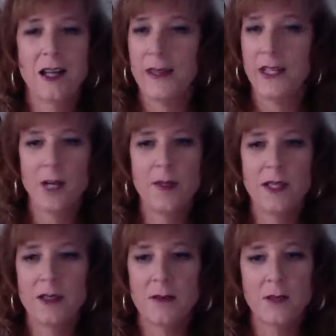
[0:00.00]
come
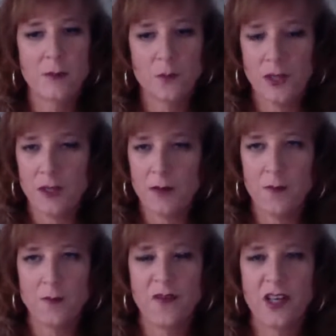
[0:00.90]
in with a
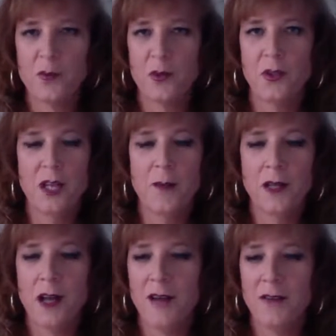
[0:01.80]
fresh brewed cup
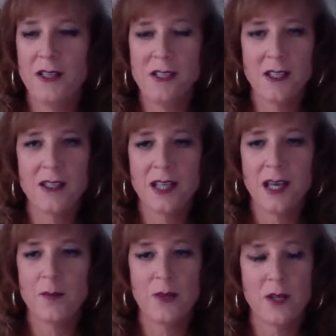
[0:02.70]
of coffee, sit
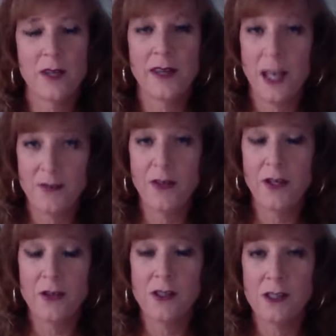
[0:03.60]
down, put on the
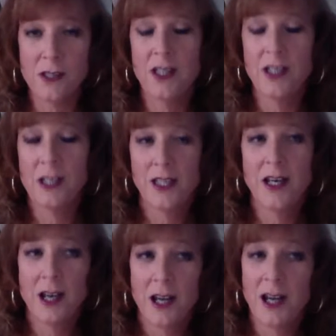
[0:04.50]
headphones.
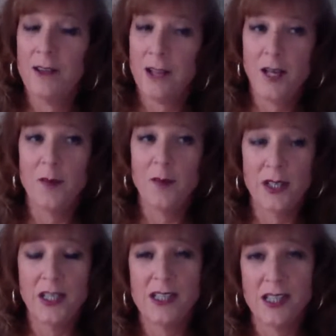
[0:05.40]
I've got a
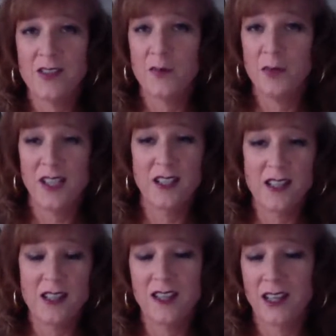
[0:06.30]
pretty extensive
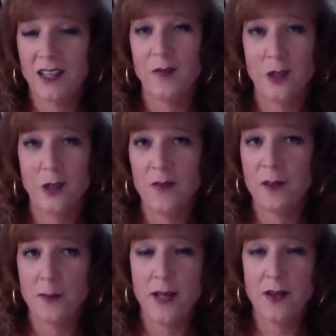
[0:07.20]
playlist because it'll go
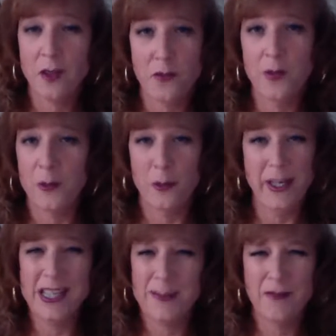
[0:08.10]
for about 3
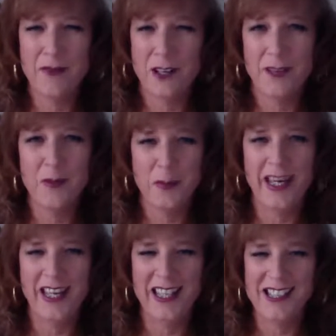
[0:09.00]
weeks before it
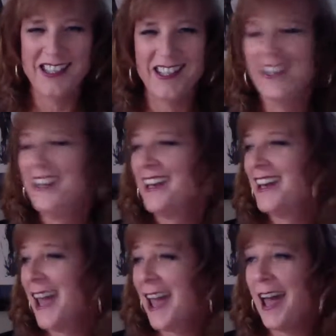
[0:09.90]
repeats,
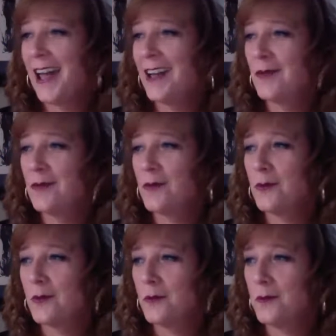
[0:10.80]
and
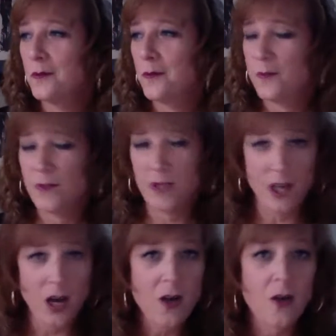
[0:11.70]

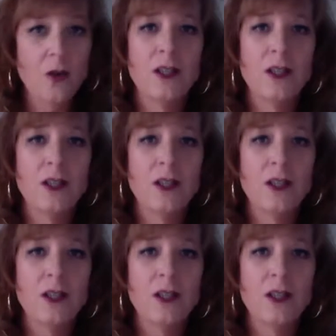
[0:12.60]
go.